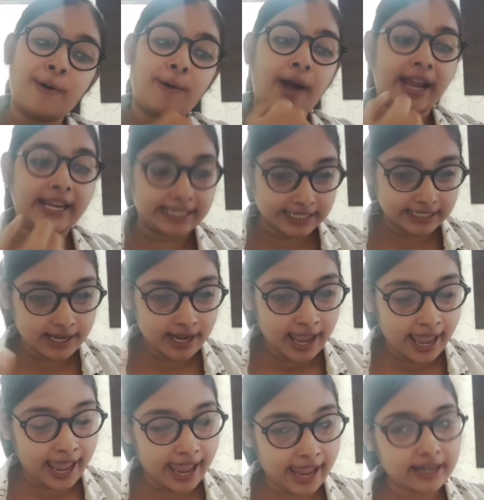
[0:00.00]
So, I did.
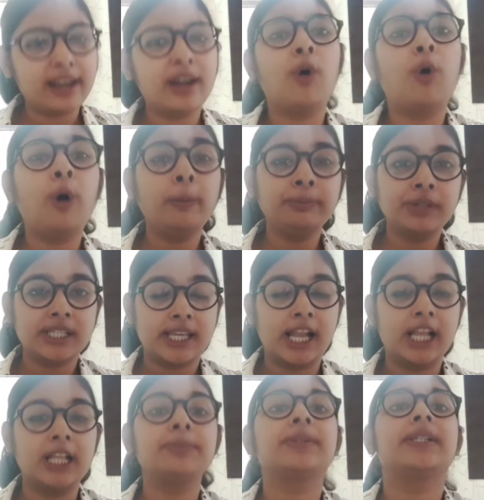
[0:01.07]
And I hope
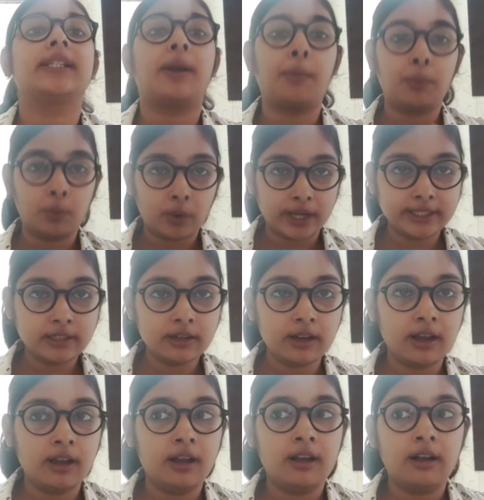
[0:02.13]
this helps someone.
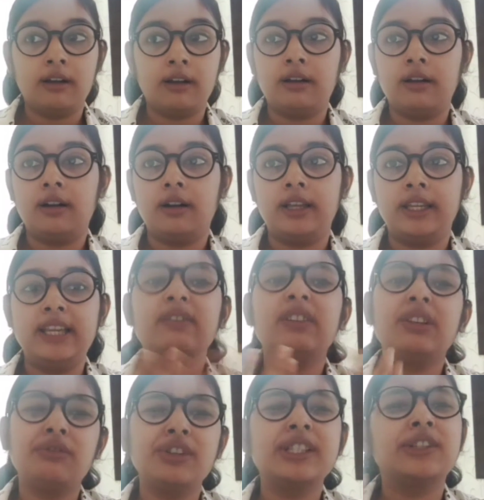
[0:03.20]

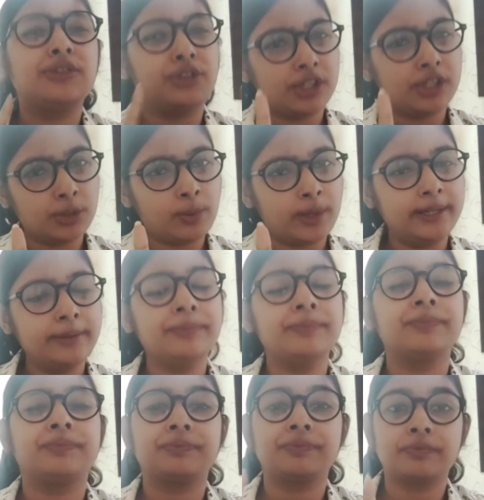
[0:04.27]
Even if it's just one,
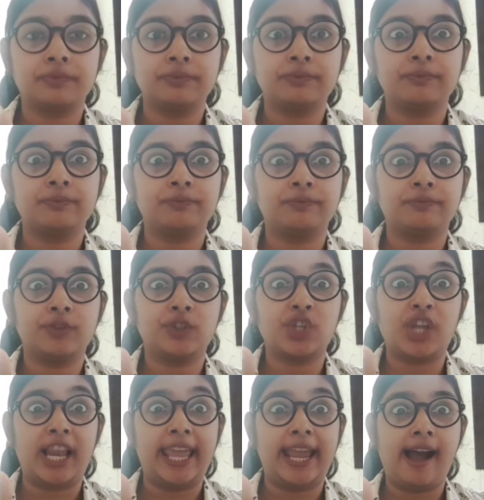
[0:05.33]

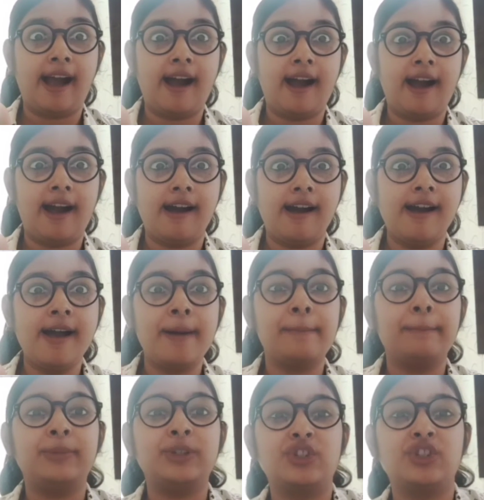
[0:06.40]
chalega.
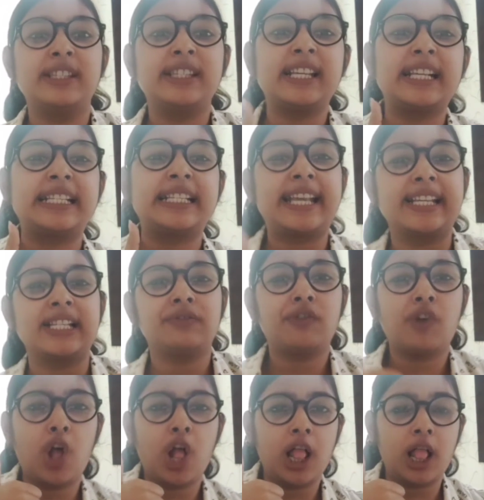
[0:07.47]
Mission
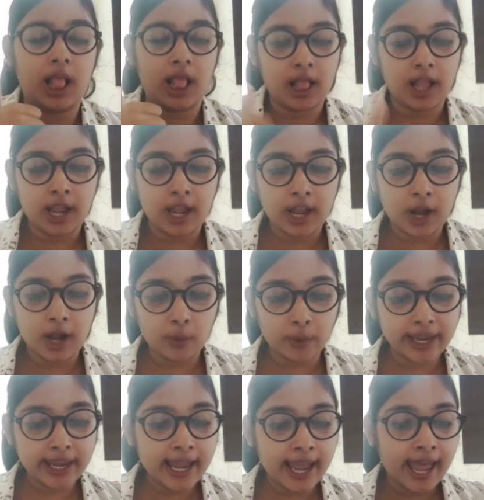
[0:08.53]
successful.
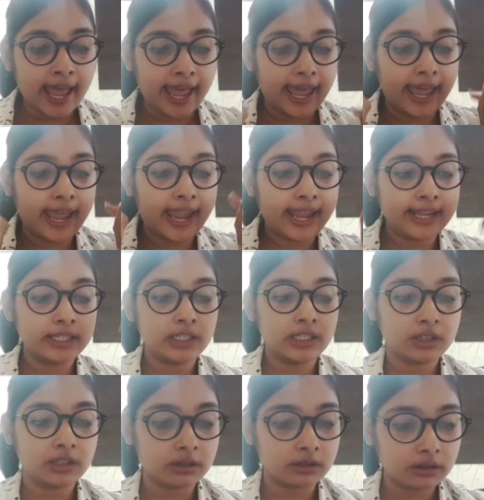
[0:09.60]
Okay.
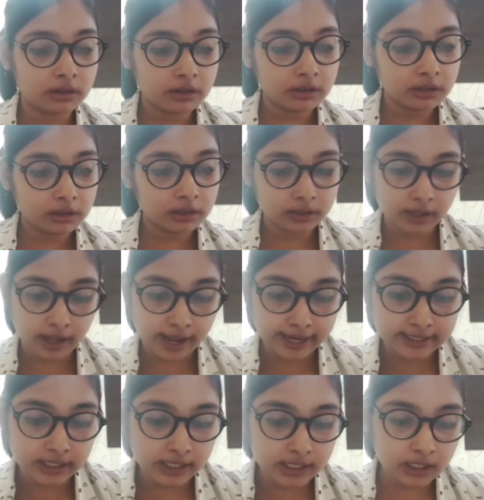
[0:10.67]
And
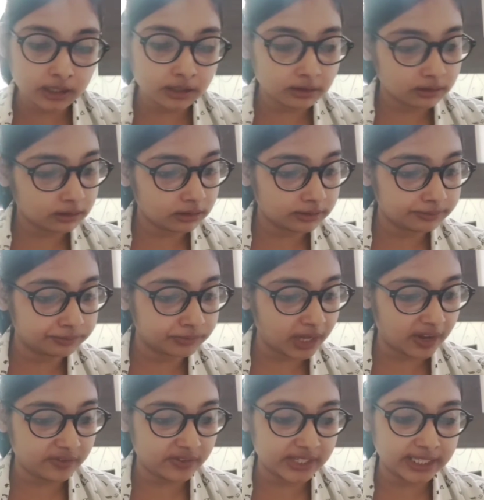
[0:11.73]
I think
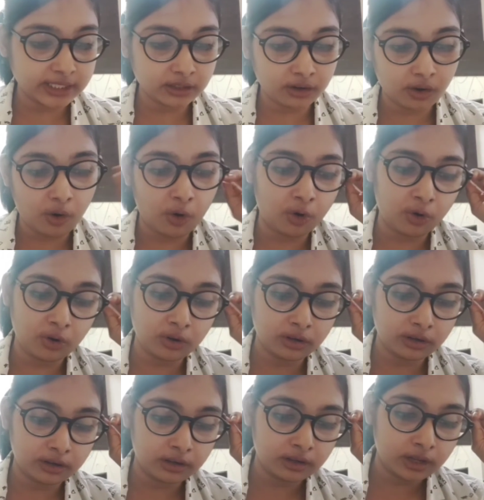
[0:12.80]
I've said all
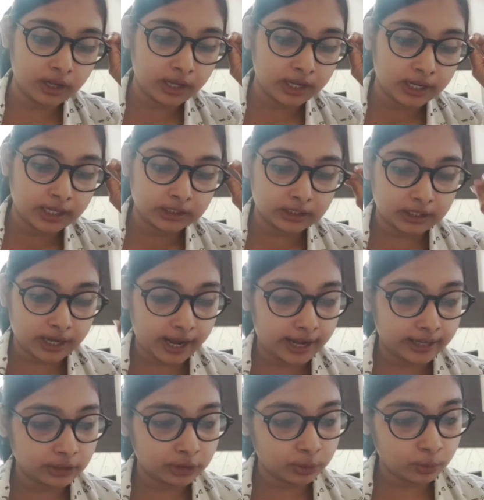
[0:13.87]
that I
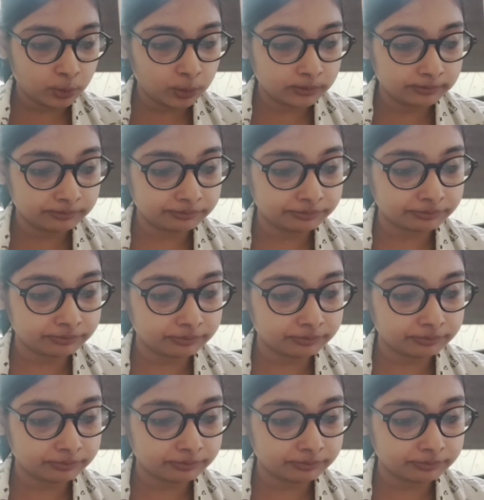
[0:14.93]
had to.